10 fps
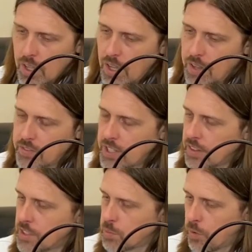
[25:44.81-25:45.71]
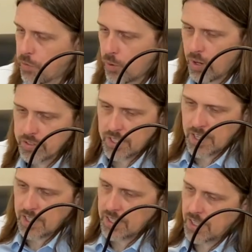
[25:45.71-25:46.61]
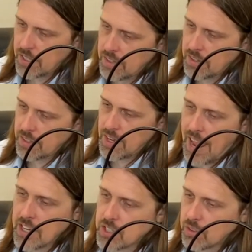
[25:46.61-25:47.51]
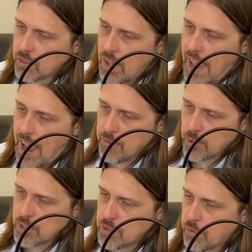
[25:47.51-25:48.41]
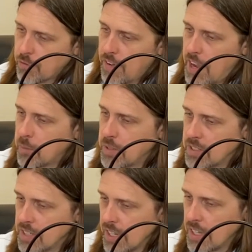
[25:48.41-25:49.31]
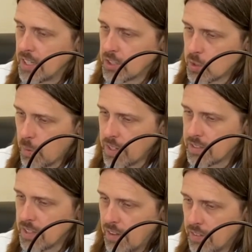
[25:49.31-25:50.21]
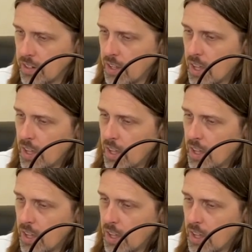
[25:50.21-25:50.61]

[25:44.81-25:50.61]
I've said this before, I'll say it again. The national average for vitamin D is 27.